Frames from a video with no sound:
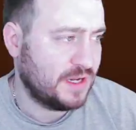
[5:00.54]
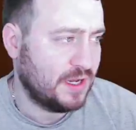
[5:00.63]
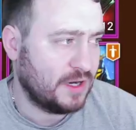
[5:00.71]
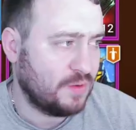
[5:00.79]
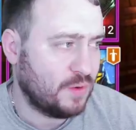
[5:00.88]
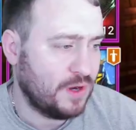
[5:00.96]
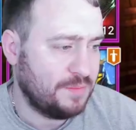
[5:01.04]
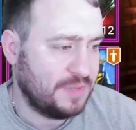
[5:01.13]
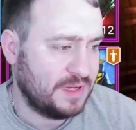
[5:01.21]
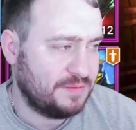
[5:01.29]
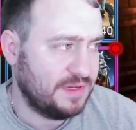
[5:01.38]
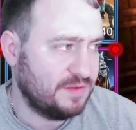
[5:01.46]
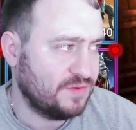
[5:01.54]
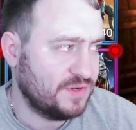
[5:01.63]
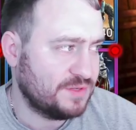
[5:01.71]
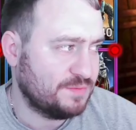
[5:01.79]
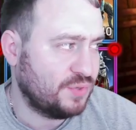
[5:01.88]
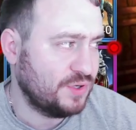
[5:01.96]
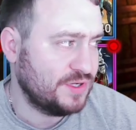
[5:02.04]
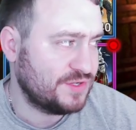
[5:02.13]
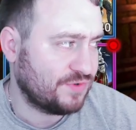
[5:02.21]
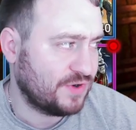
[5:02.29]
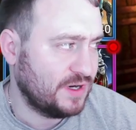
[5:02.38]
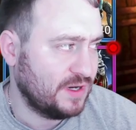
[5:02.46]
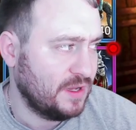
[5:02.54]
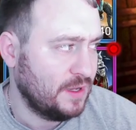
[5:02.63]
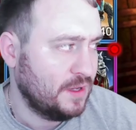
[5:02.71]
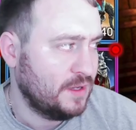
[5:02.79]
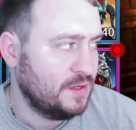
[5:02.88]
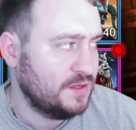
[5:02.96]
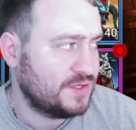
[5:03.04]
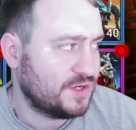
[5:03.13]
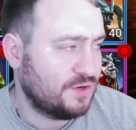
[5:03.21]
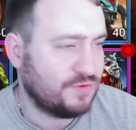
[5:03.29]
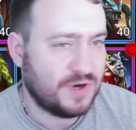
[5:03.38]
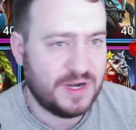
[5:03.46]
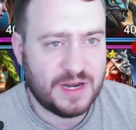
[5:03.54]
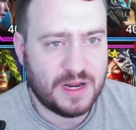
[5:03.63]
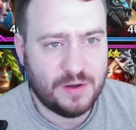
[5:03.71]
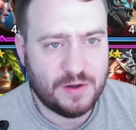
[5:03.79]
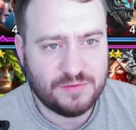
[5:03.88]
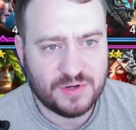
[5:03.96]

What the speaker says: quite a big difference in points, right? So right now I've got